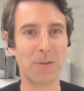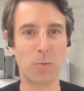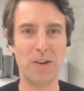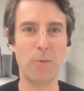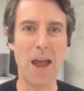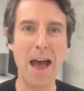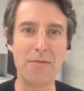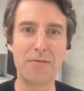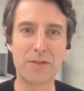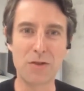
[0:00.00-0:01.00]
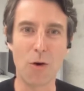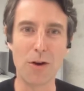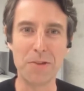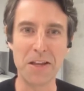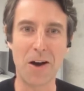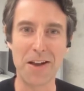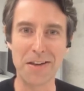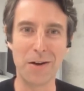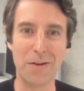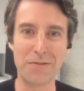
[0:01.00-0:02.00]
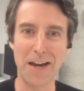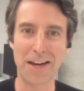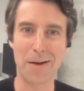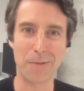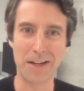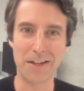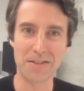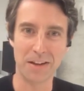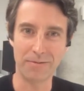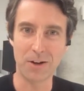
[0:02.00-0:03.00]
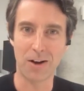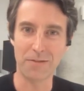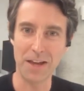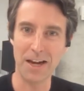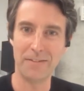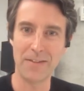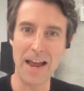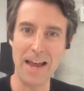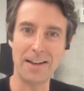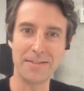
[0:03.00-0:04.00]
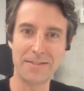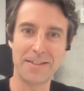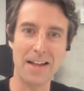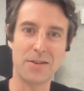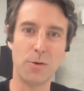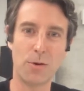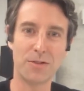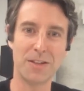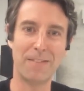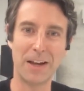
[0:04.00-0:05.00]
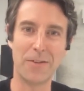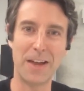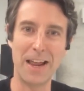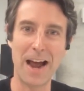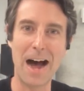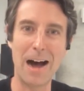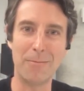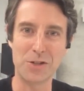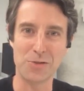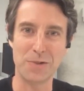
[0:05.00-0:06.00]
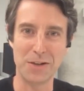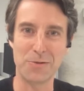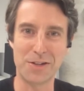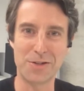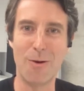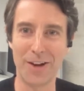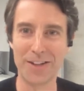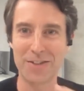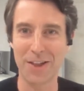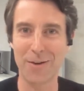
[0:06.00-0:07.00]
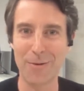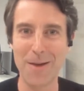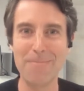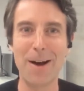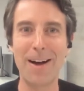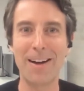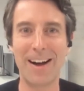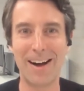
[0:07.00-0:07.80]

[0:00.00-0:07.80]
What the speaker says: We have toyed with the idea of getting companies to kind of get a henna tattoo or something on their arm just with the risk warning so they remember.